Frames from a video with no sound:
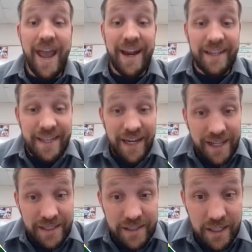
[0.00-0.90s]
and it's going to
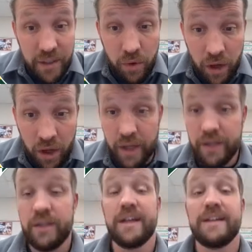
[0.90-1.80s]
continue
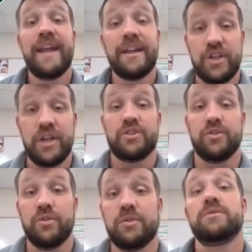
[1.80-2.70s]
on
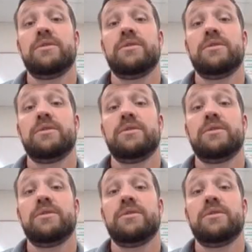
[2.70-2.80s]
tangential